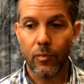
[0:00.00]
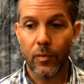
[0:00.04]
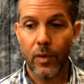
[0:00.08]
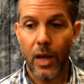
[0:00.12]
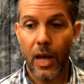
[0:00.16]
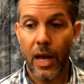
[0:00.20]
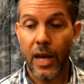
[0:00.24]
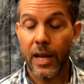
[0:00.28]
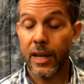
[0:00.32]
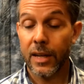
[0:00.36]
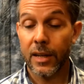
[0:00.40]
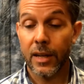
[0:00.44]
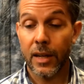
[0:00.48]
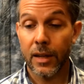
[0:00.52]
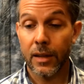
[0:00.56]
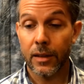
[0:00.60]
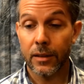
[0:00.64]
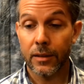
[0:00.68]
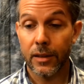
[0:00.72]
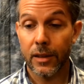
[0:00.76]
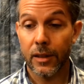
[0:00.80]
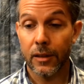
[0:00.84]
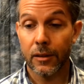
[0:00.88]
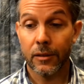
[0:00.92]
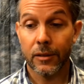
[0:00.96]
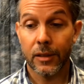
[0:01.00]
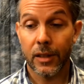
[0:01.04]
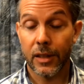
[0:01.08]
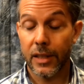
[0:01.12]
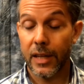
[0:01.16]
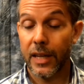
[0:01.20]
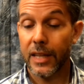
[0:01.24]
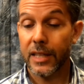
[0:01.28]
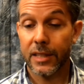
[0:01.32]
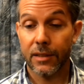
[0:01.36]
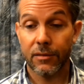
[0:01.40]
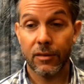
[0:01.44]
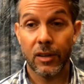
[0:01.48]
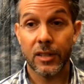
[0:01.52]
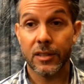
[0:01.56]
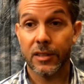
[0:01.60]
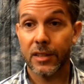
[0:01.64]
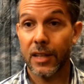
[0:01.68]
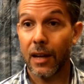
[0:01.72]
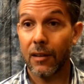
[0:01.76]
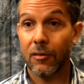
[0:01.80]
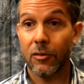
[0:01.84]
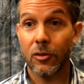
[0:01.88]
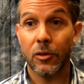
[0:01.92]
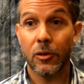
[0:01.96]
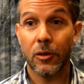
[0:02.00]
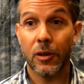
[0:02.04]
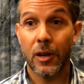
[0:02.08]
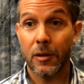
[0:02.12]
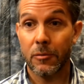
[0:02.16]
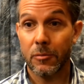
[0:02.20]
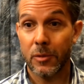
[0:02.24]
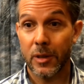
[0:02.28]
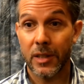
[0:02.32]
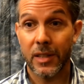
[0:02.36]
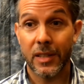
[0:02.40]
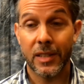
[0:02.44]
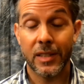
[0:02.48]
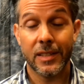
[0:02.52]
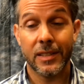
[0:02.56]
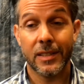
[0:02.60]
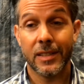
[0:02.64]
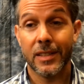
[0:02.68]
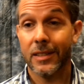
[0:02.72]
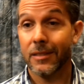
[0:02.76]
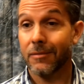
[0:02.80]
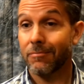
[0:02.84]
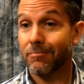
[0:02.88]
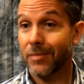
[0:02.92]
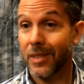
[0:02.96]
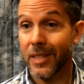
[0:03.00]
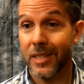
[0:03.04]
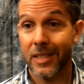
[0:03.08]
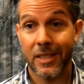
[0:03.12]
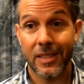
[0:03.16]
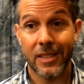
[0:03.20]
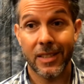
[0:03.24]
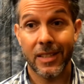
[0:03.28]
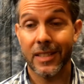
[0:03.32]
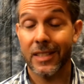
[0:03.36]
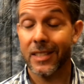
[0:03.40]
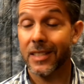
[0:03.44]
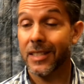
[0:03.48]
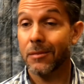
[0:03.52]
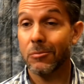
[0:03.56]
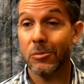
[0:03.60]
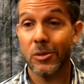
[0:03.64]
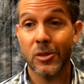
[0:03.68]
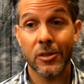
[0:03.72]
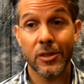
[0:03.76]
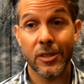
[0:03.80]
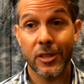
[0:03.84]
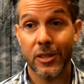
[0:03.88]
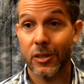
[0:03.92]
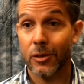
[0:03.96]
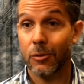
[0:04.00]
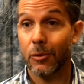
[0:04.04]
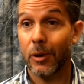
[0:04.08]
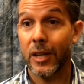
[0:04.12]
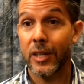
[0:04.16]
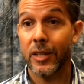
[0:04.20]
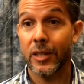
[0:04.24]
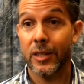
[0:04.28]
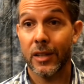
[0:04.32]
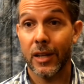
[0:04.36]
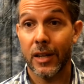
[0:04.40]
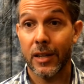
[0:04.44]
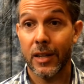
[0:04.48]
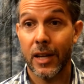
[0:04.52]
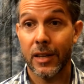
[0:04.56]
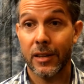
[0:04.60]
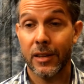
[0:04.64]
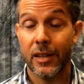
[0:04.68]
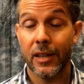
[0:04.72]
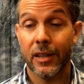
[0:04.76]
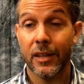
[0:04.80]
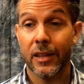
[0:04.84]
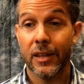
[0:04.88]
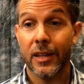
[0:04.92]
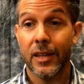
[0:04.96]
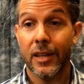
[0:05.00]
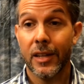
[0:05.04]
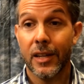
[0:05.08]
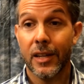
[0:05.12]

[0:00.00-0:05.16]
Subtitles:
in the case of El Salvador, I mean, it's a similar situation. I think